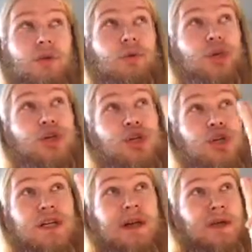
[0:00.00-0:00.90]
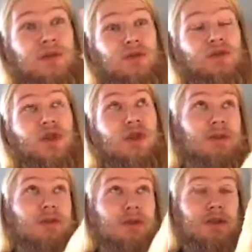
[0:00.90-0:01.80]
which dangles
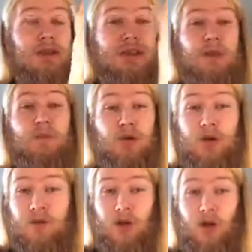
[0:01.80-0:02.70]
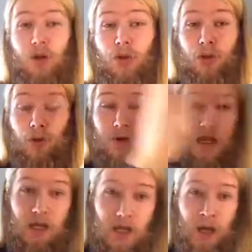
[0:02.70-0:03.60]
under the Temple of Lolth
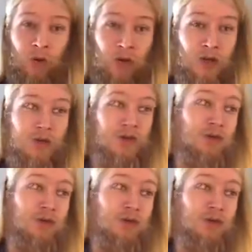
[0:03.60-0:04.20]
within Necronos.